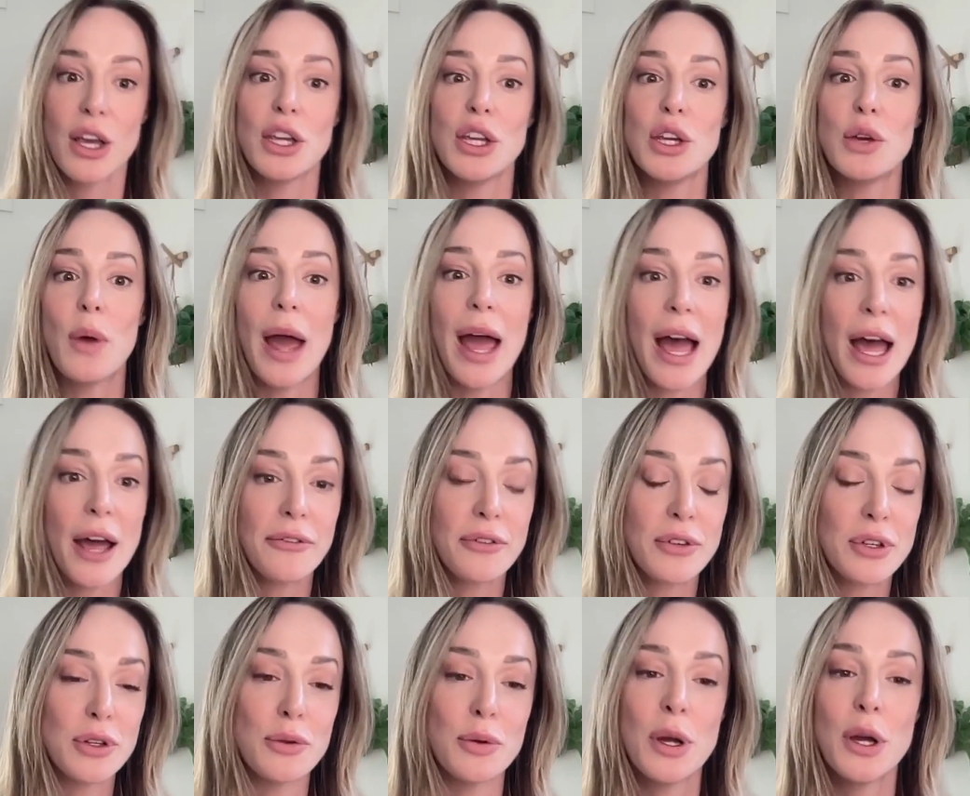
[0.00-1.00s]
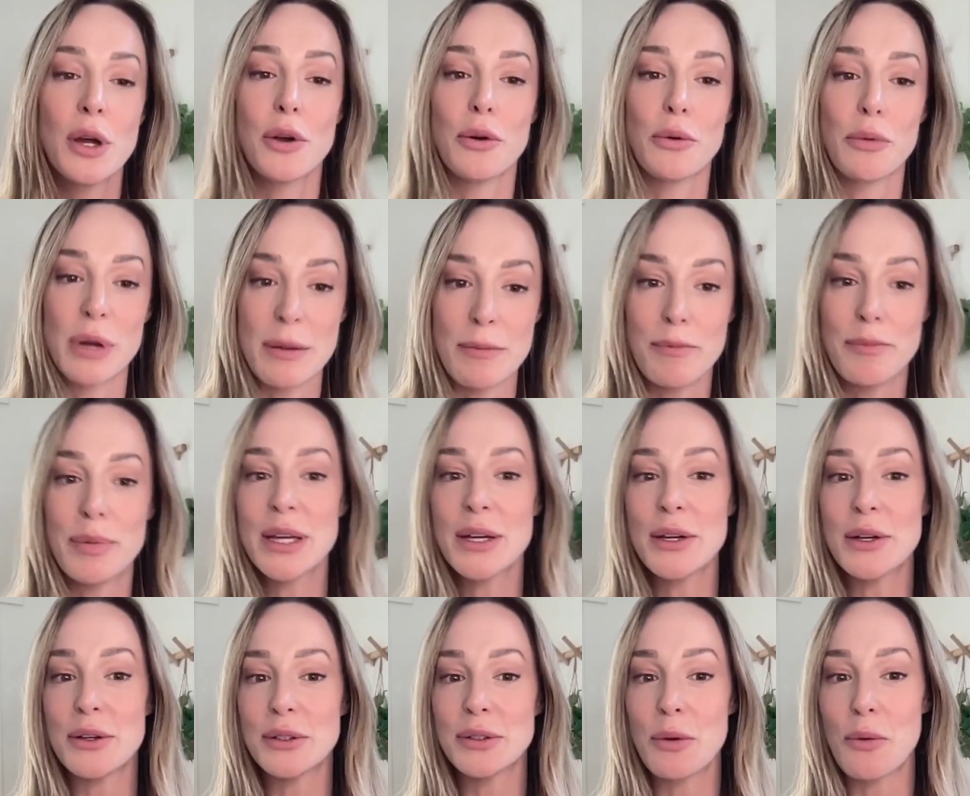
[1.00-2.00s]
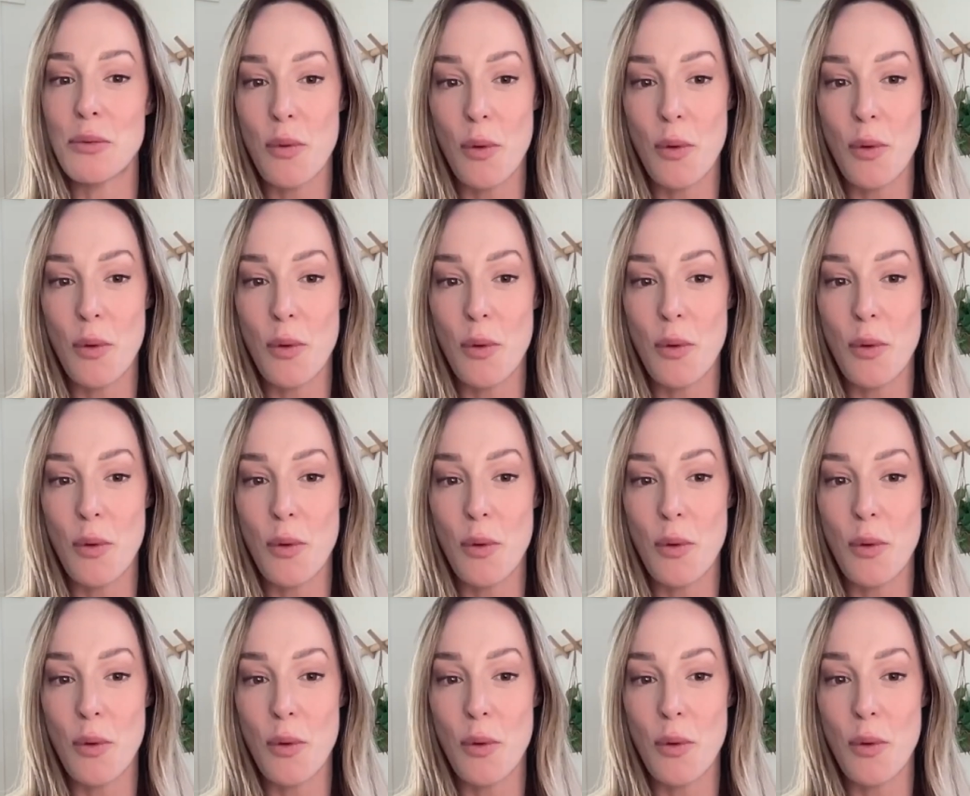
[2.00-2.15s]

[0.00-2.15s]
You have to rebuild